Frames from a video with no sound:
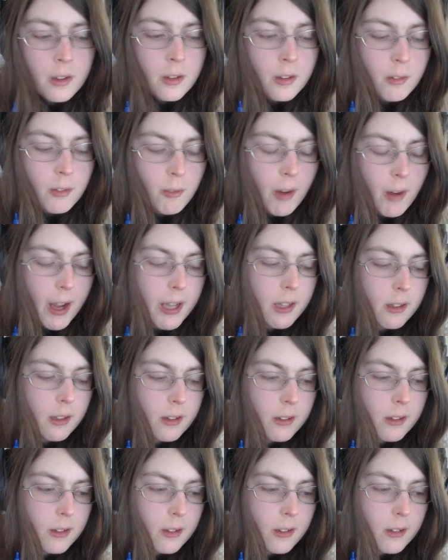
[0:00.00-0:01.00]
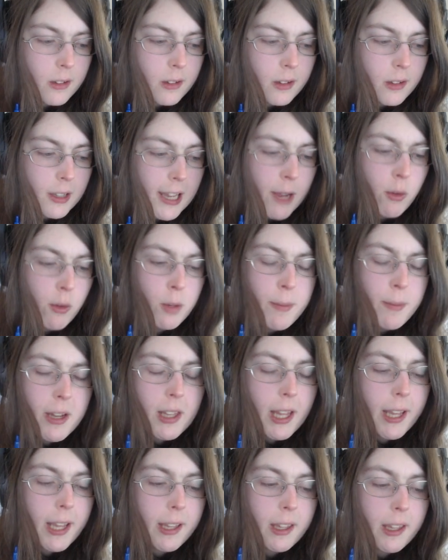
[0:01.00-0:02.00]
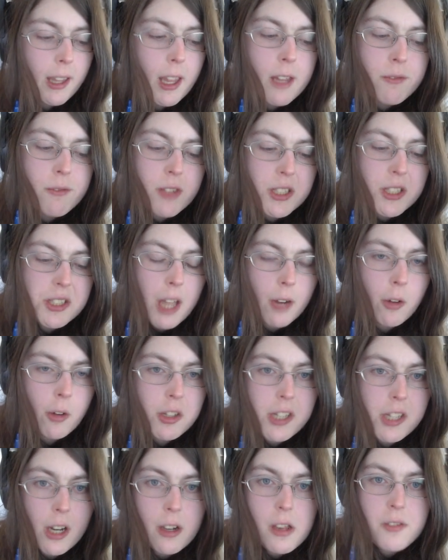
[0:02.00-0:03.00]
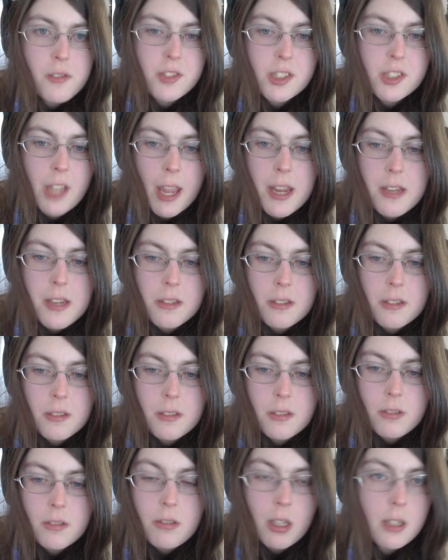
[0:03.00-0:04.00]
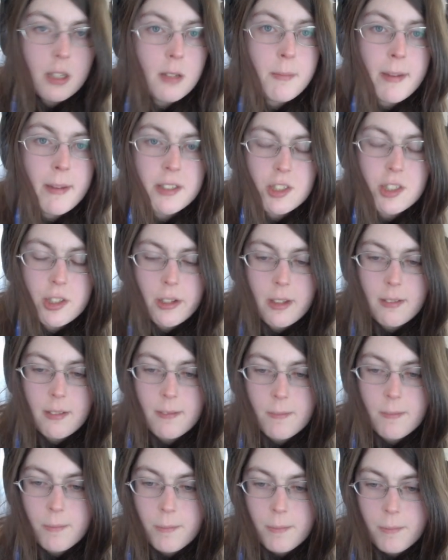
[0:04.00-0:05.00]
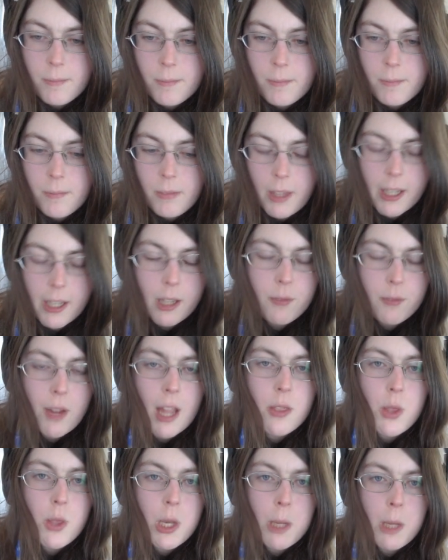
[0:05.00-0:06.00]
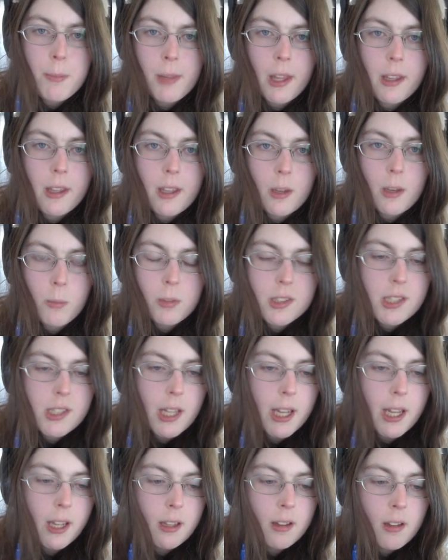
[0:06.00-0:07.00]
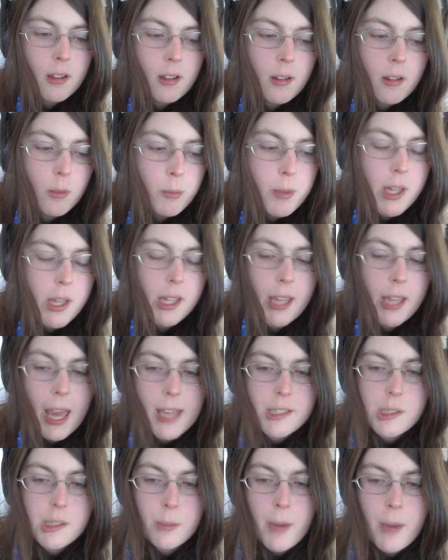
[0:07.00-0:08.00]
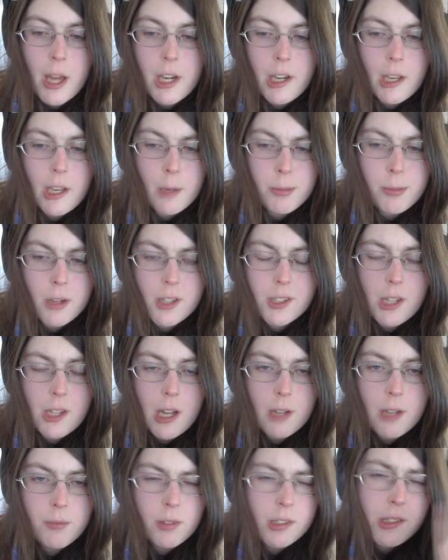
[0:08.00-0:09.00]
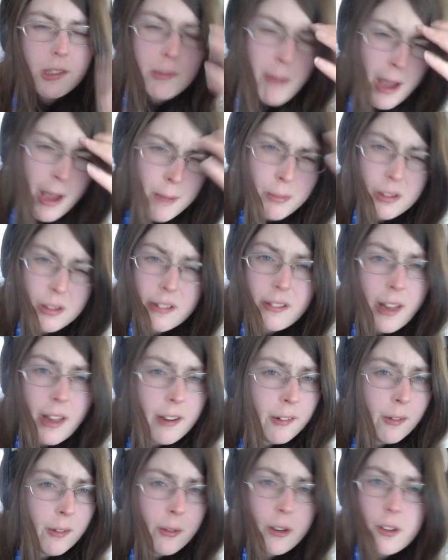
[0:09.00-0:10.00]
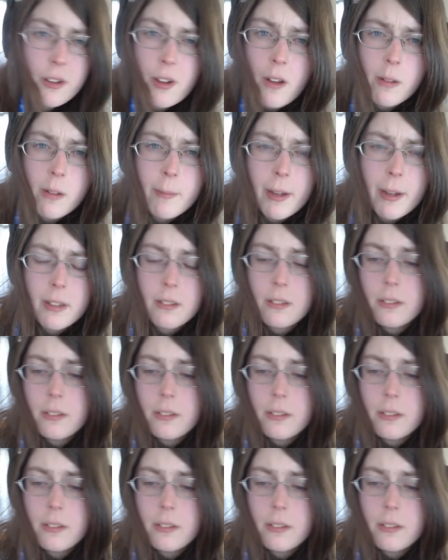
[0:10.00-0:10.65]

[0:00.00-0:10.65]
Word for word: Right? It would be like if the Secretary of State didn't mention it. Like if Anthony Blinken was like being asked about it at a press conference, spy balloon, I don't know what you're talking about.